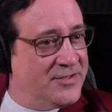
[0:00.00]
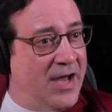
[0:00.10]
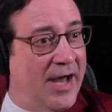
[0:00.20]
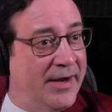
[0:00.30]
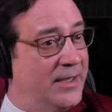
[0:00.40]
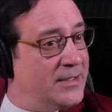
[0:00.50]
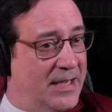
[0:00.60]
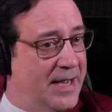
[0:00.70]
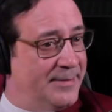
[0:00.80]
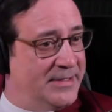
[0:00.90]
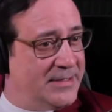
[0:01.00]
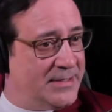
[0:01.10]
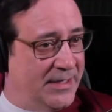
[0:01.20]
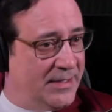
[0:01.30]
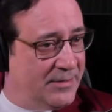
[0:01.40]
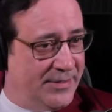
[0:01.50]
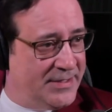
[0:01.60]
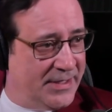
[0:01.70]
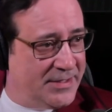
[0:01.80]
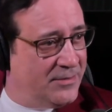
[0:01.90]
not uncommon to see a
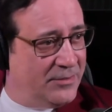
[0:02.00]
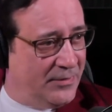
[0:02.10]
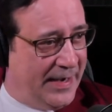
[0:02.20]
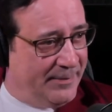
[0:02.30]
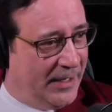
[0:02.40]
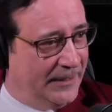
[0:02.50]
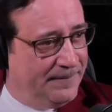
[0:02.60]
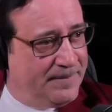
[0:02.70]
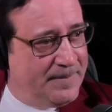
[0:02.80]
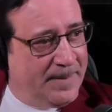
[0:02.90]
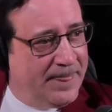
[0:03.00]
36 year old grandma. Nope.